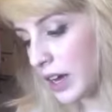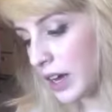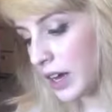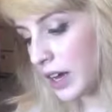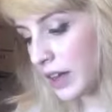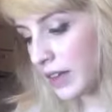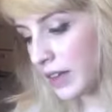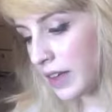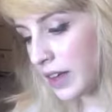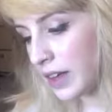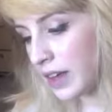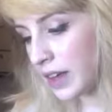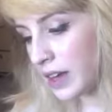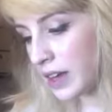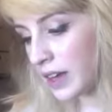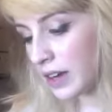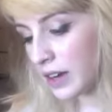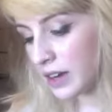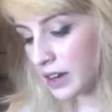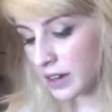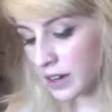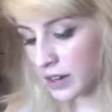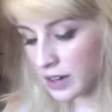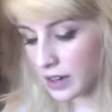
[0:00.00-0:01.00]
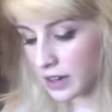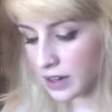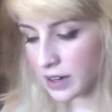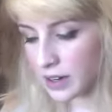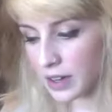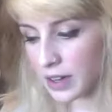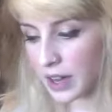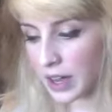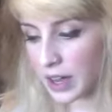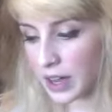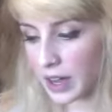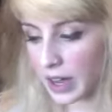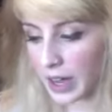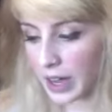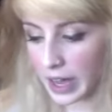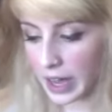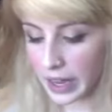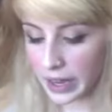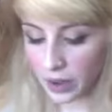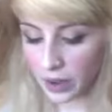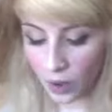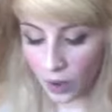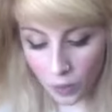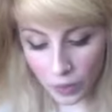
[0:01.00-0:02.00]
And then
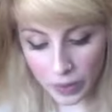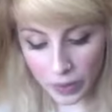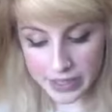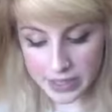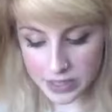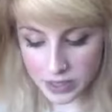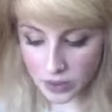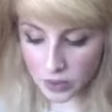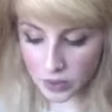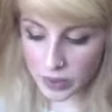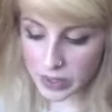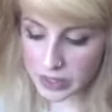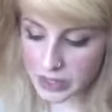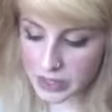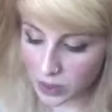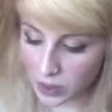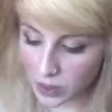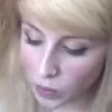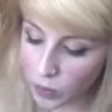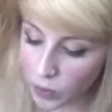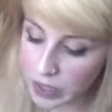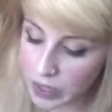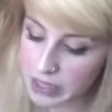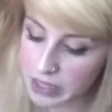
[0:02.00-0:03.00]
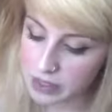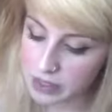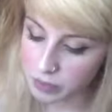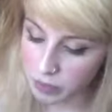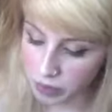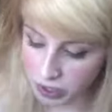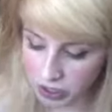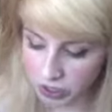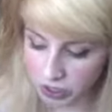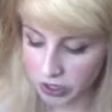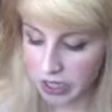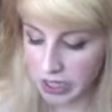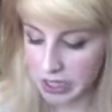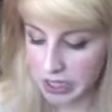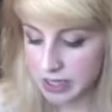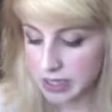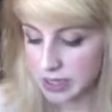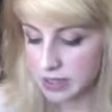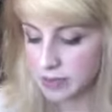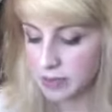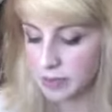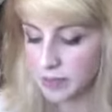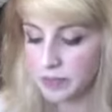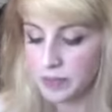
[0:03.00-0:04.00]
I always, always, always
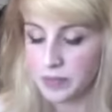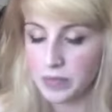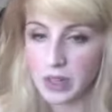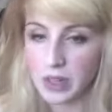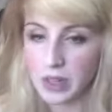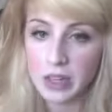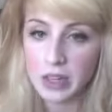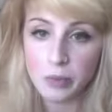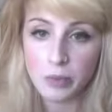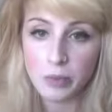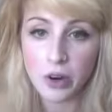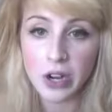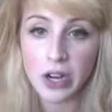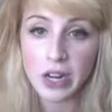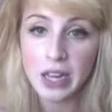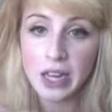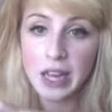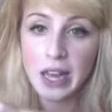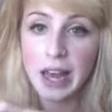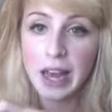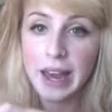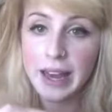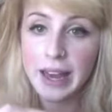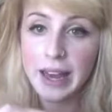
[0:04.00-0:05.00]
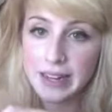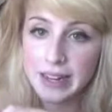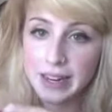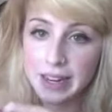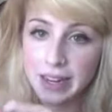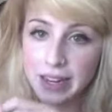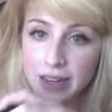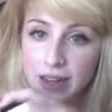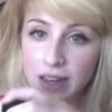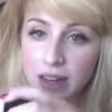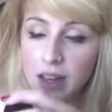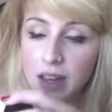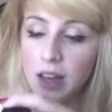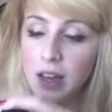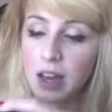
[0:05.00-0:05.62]
moisturize in the morning and at night.